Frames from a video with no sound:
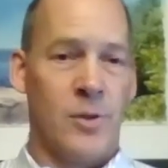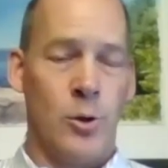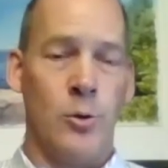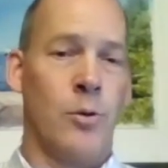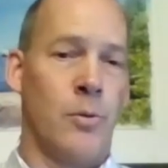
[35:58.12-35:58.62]

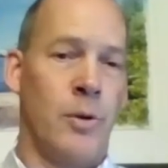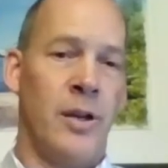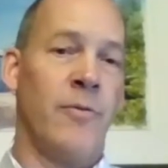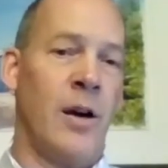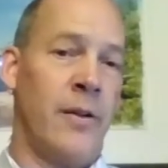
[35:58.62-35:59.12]
2,
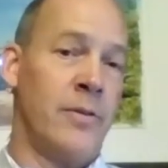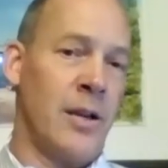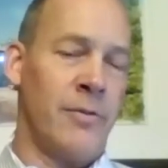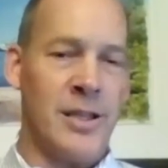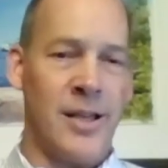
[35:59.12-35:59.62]
3, 5,
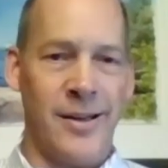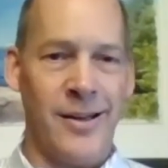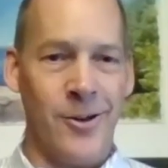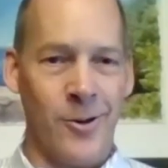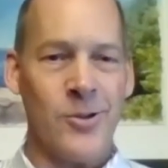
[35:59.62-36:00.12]
7, 10
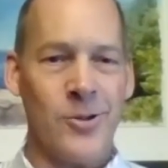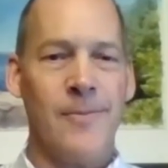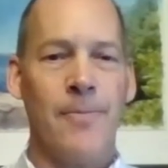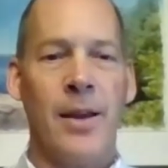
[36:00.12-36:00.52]
years.